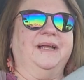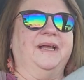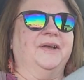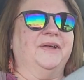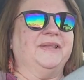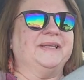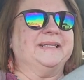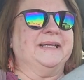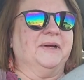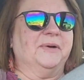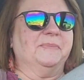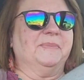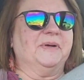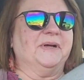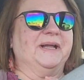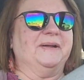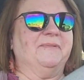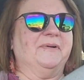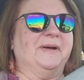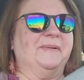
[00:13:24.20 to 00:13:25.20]
oh, this
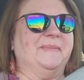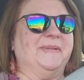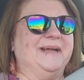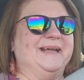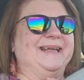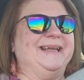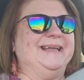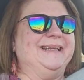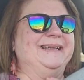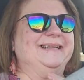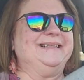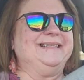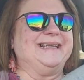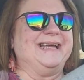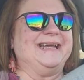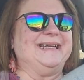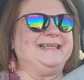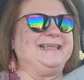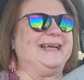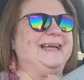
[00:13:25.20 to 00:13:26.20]
heartburn, I want my
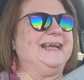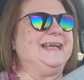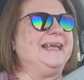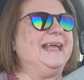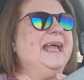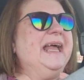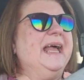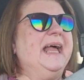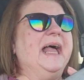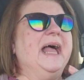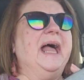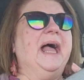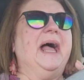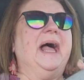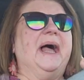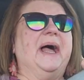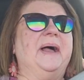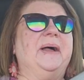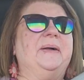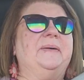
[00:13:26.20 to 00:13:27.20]
Zantac,
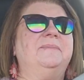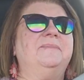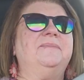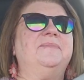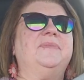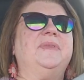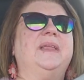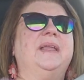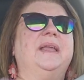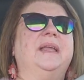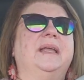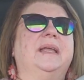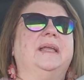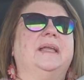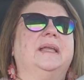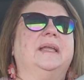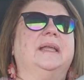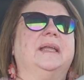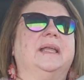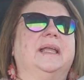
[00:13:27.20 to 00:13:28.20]

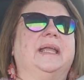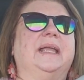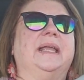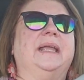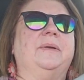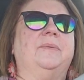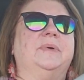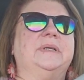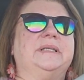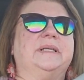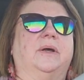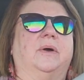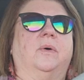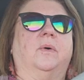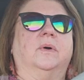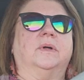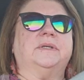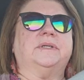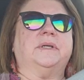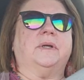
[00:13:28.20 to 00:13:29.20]
um, it was an
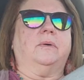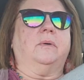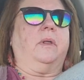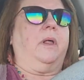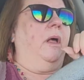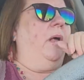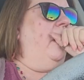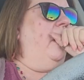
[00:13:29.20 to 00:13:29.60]
Orzo,